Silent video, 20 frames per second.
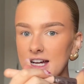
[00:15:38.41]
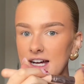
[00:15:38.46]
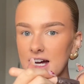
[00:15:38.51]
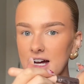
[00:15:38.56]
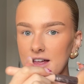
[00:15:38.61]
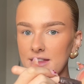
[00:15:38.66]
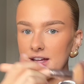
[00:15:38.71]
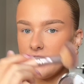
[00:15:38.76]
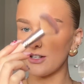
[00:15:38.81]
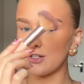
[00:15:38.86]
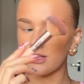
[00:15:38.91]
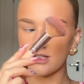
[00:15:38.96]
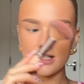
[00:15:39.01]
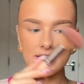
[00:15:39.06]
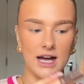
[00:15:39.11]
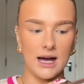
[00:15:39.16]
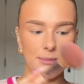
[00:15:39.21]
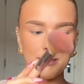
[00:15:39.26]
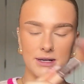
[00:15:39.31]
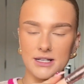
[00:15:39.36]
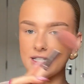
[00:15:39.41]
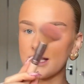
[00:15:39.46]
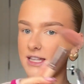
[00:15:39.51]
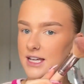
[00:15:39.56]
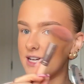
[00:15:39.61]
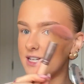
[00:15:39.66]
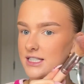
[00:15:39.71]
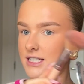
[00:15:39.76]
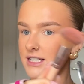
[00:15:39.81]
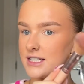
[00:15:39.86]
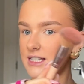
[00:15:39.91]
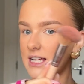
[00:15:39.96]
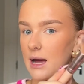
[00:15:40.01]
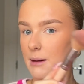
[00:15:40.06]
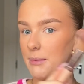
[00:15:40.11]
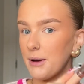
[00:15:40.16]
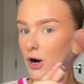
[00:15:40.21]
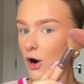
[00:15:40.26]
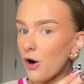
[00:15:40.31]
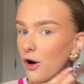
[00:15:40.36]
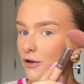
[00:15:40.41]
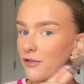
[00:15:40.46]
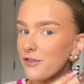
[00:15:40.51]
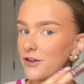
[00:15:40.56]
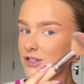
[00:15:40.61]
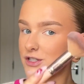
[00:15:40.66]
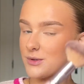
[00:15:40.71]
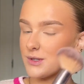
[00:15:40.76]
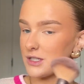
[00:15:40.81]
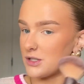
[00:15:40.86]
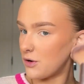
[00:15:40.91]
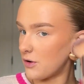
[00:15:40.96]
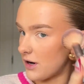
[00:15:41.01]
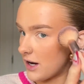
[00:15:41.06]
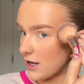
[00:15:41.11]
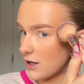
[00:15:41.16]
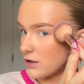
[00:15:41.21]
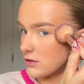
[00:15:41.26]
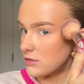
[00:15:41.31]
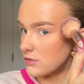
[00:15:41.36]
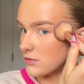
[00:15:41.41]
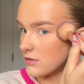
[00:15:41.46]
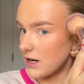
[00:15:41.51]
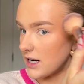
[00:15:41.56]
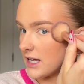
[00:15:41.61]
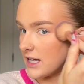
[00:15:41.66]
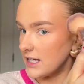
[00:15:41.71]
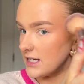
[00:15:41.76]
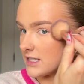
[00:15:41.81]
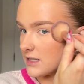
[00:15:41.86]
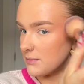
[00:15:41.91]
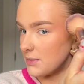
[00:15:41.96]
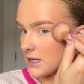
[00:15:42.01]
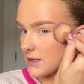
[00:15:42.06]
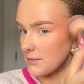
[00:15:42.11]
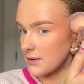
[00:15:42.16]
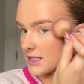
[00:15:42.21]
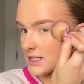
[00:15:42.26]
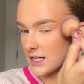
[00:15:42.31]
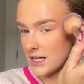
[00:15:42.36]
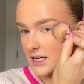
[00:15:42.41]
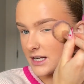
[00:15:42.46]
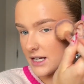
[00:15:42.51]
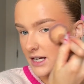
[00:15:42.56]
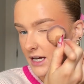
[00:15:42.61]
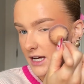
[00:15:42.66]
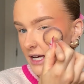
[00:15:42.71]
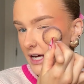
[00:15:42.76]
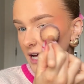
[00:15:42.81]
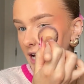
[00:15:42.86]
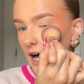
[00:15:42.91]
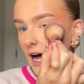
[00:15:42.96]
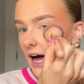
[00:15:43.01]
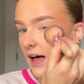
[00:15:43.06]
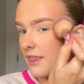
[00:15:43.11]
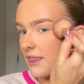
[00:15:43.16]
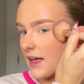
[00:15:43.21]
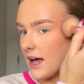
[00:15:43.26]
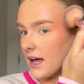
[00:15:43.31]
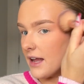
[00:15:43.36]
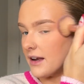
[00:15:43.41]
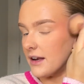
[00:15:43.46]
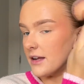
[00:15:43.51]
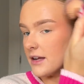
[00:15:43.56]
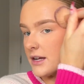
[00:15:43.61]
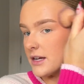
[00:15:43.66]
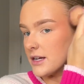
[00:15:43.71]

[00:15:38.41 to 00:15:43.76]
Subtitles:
and then just tap into this, tap it off so it's not like crazy pigmented, and then